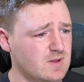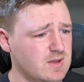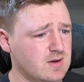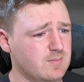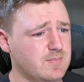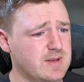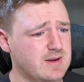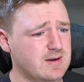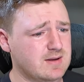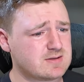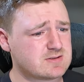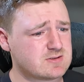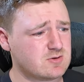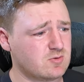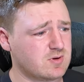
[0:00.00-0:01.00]
Yeah, Ben
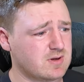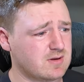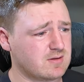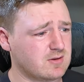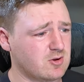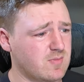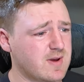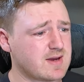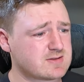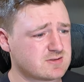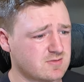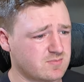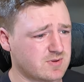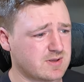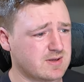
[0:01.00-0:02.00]
Hunt, Sua,
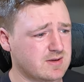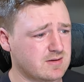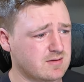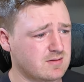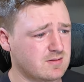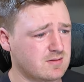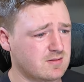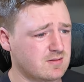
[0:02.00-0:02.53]
Lomax are playing.